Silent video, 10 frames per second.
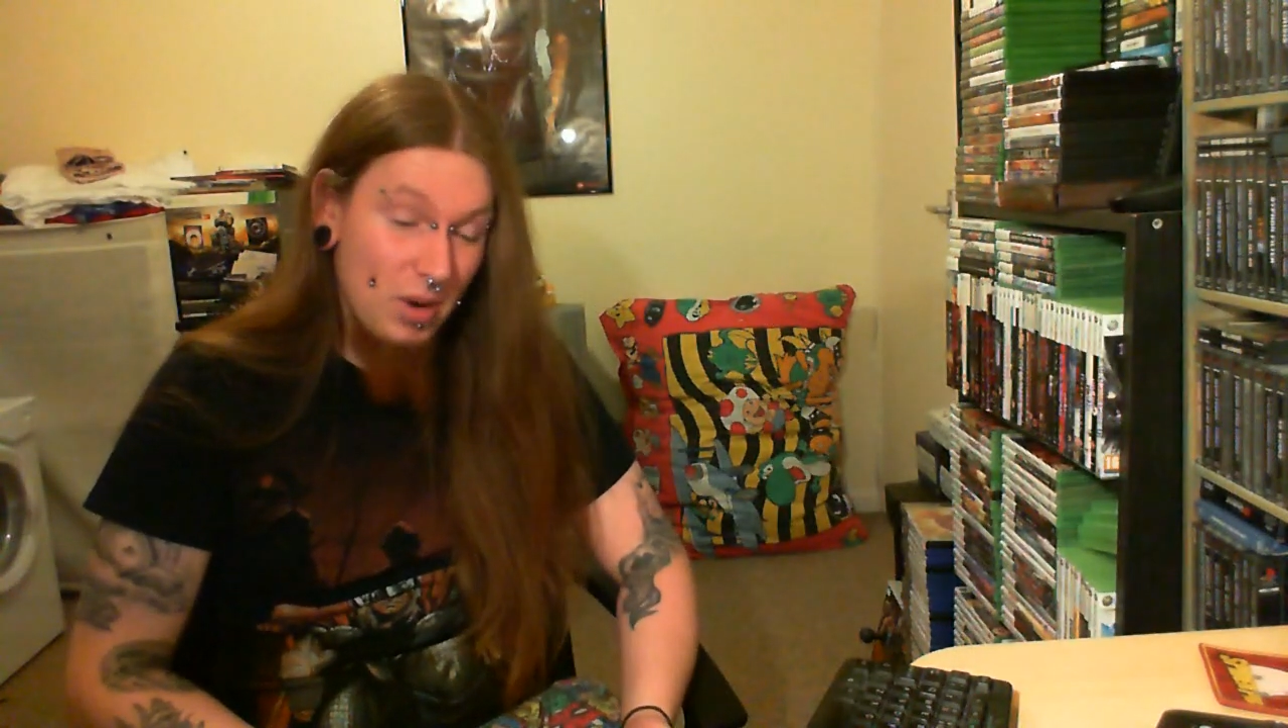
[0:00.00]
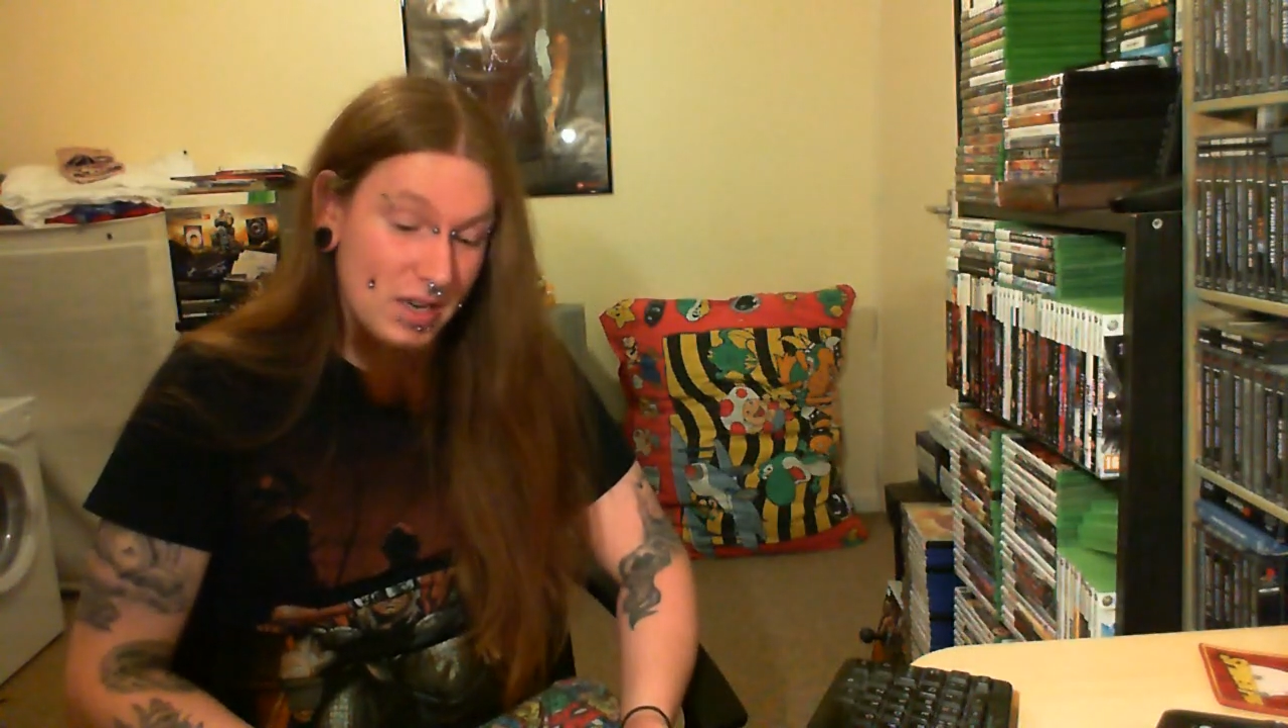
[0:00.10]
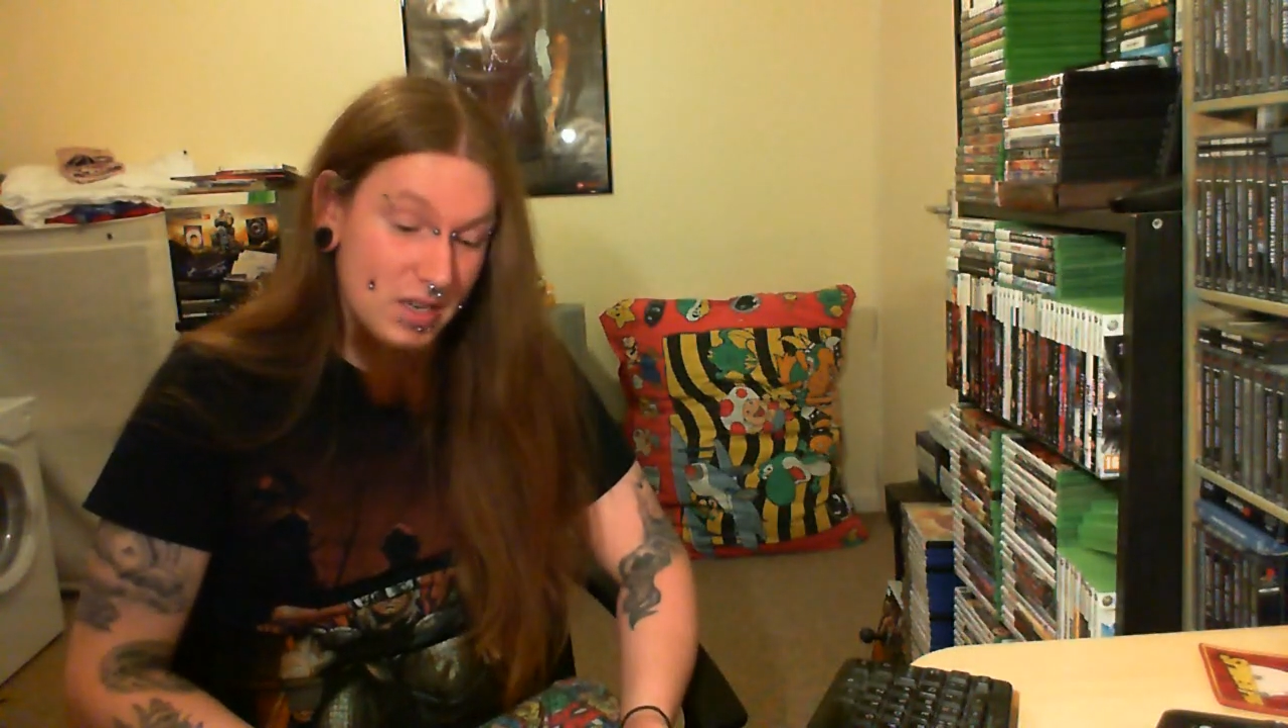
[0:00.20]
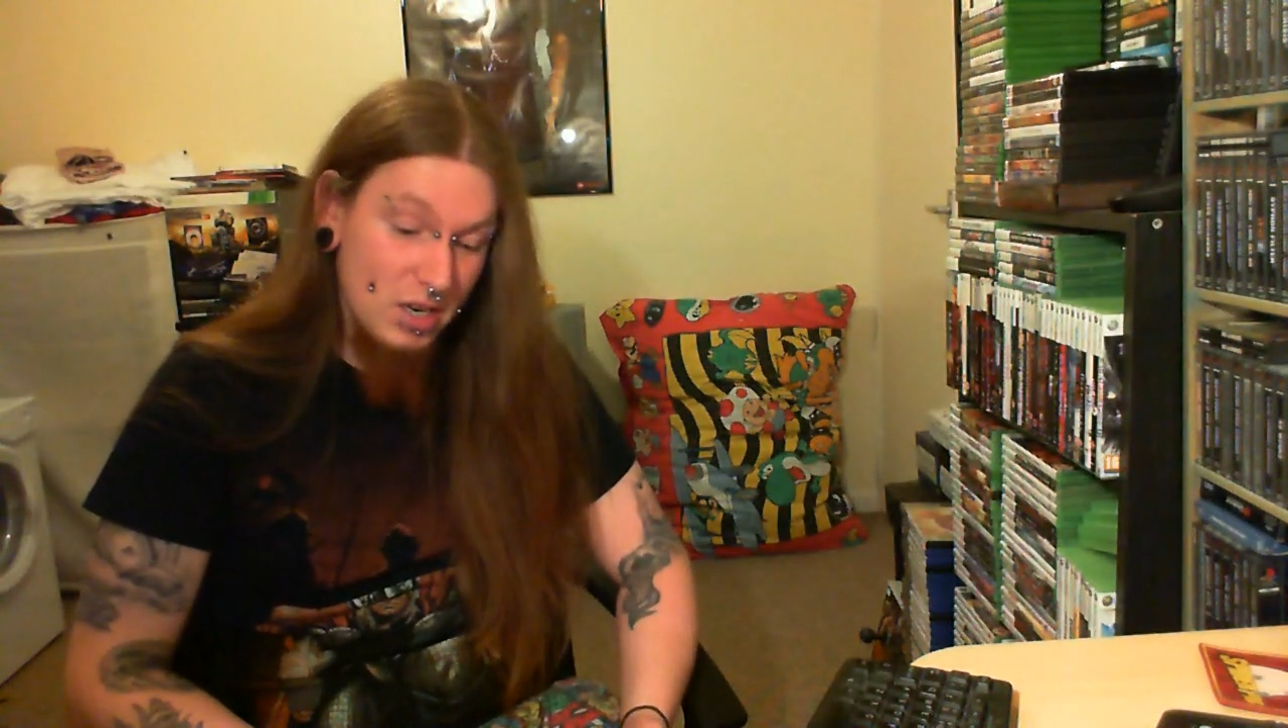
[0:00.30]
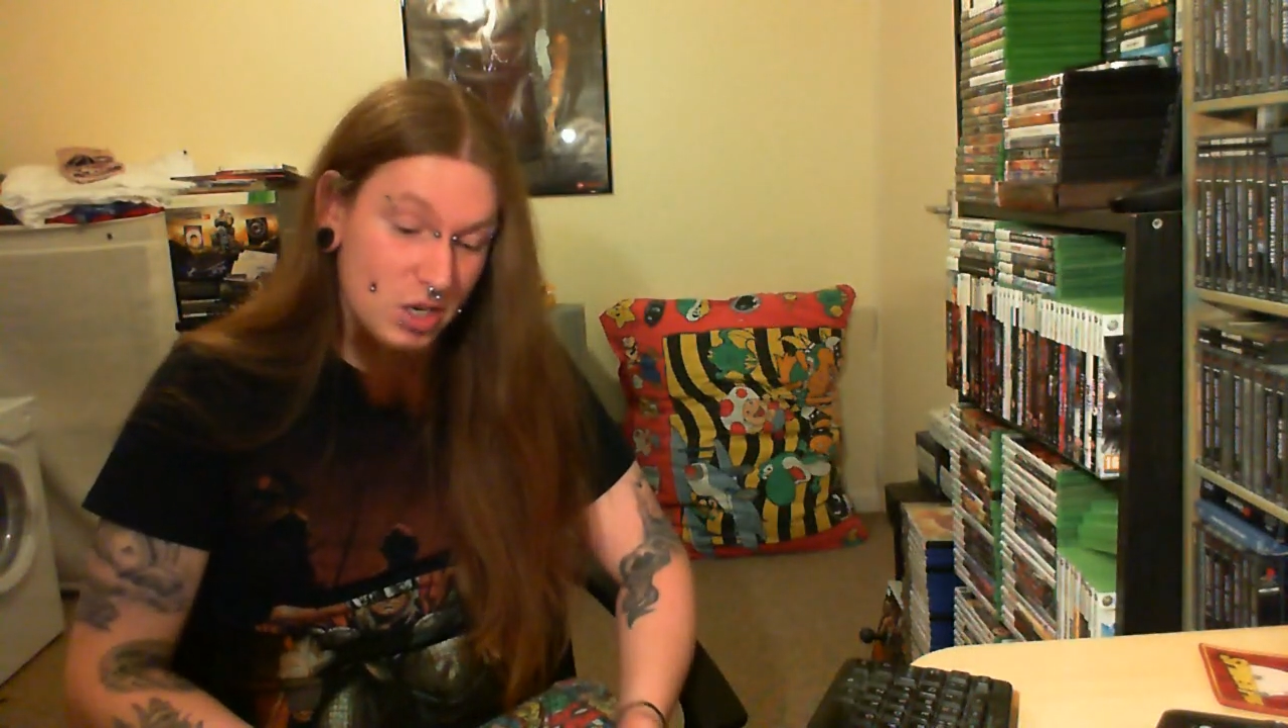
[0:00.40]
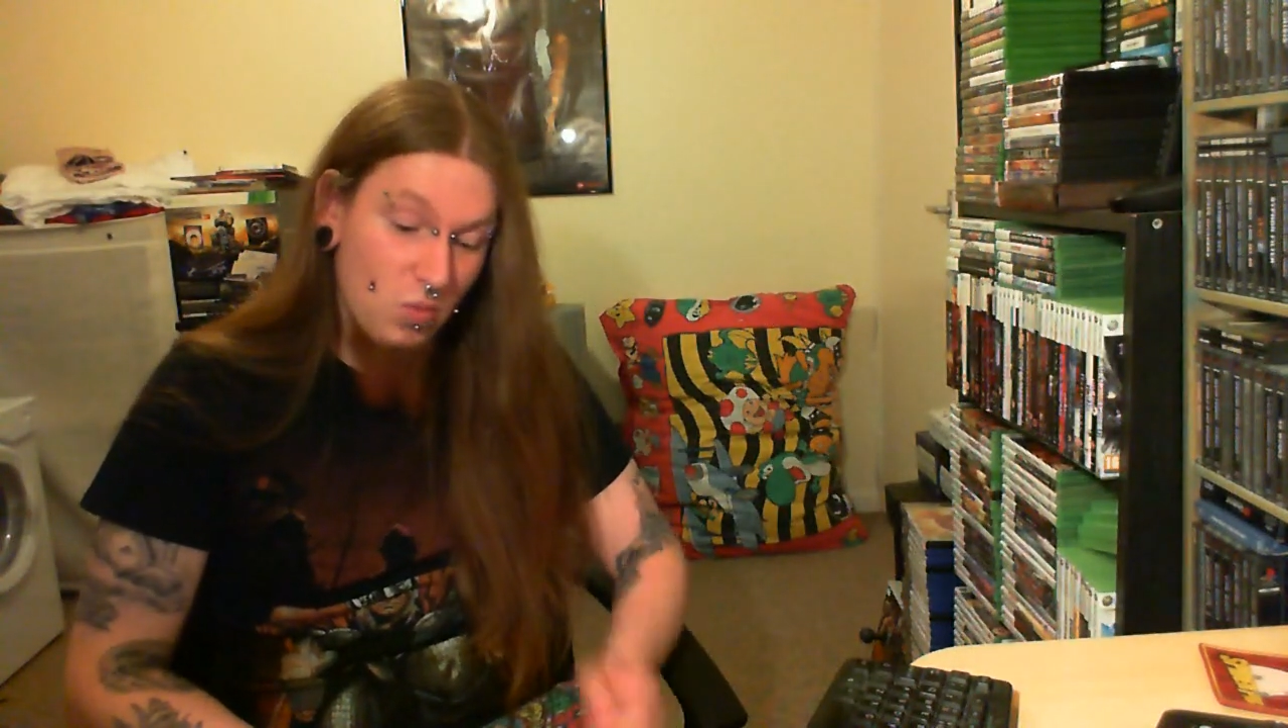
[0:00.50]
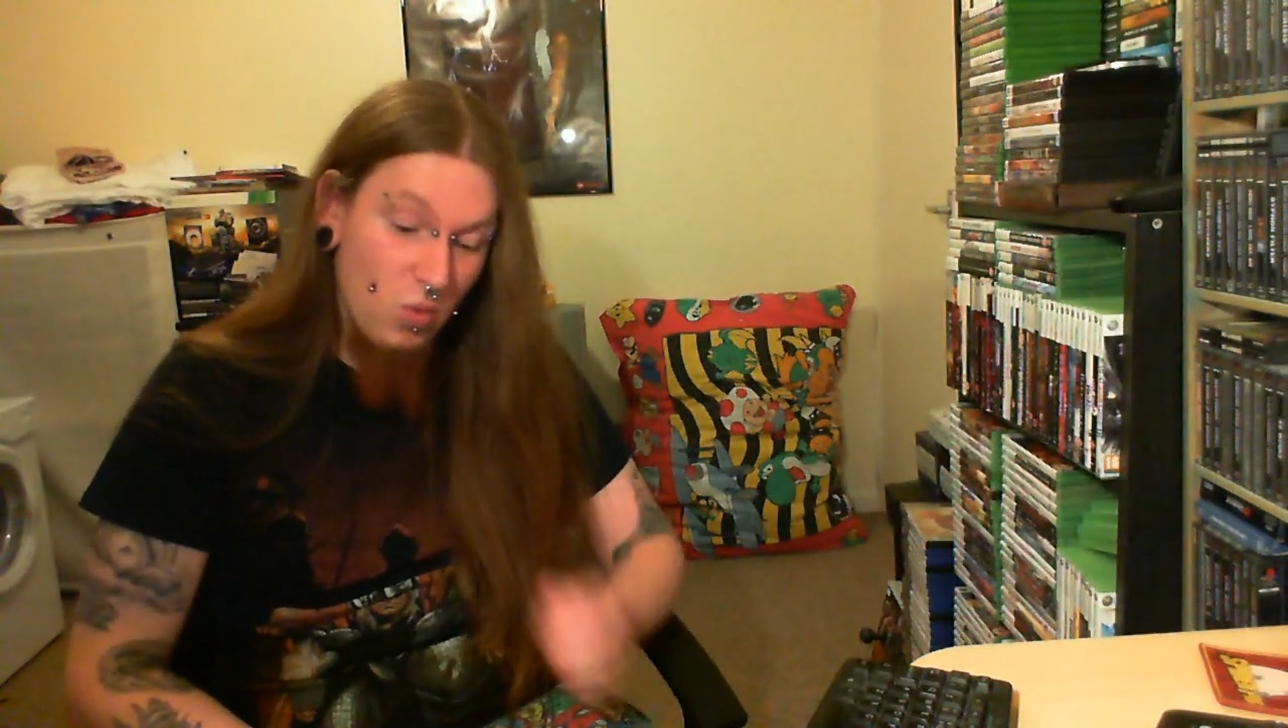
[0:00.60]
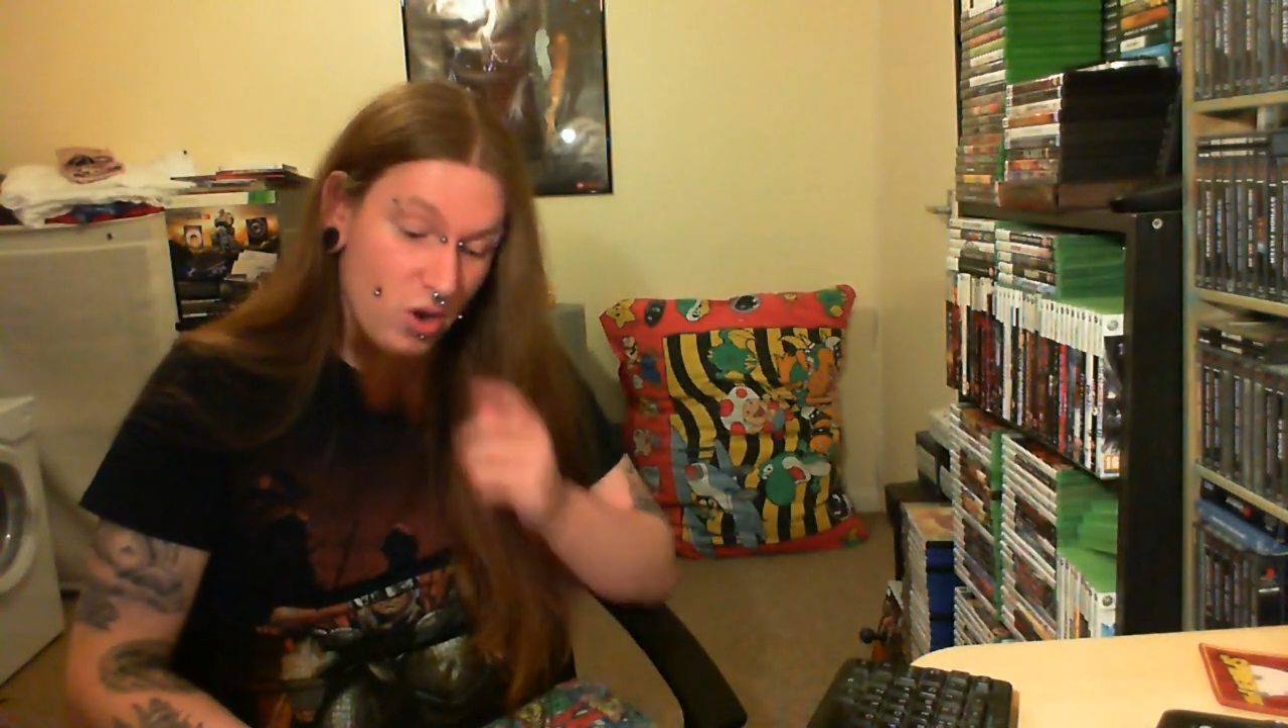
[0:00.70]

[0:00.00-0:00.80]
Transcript: PlayStation